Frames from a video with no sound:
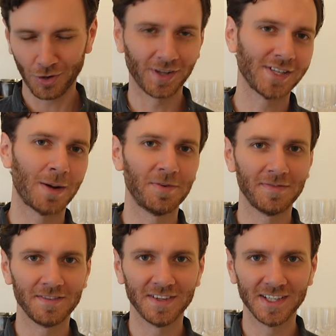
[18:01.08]
on top of
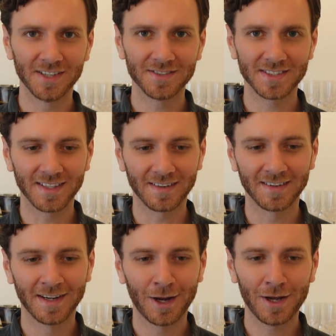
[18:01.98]
my videos, and
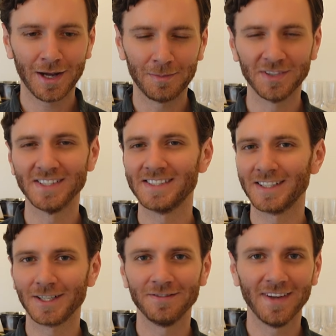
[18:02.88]
I'm really
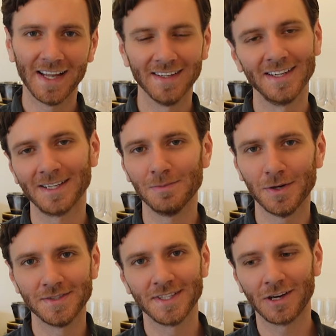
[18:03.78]
sick of editing and
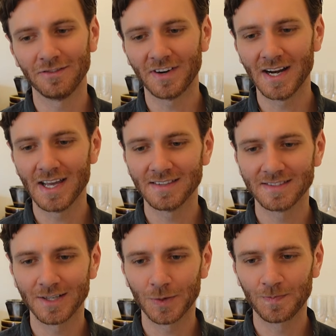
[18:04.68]
posting on Fridays,
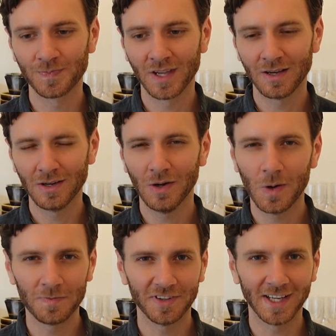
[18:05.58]
so
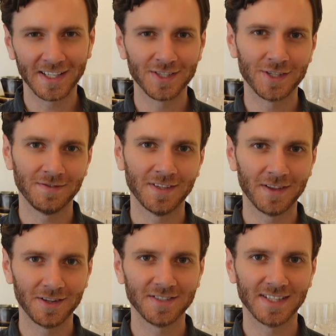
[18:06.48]
hopefully I can shift to
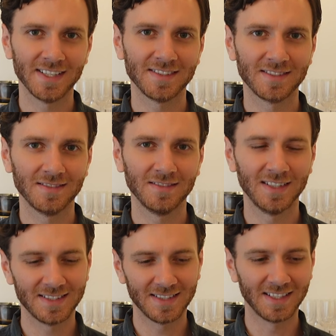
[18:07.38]
Thursdays.
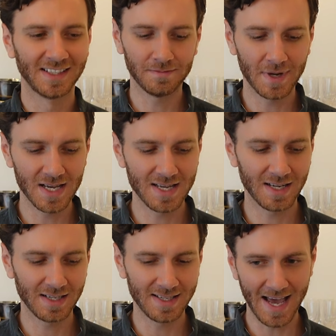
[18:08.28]
Let's see.
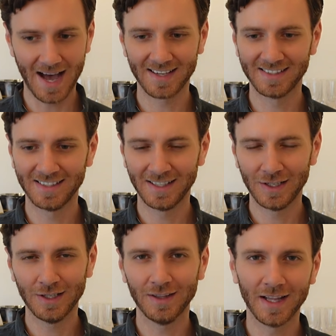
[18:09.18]
But yeah,
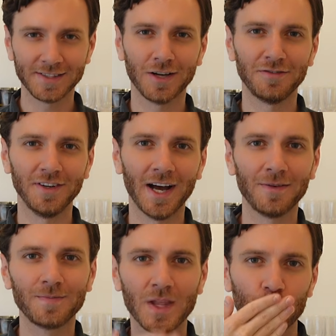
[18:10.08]
that's all for
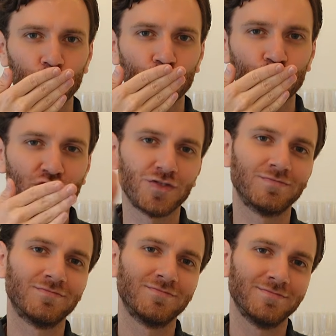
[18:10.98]
now.
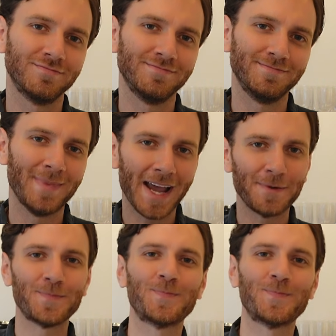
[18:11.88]
Bye.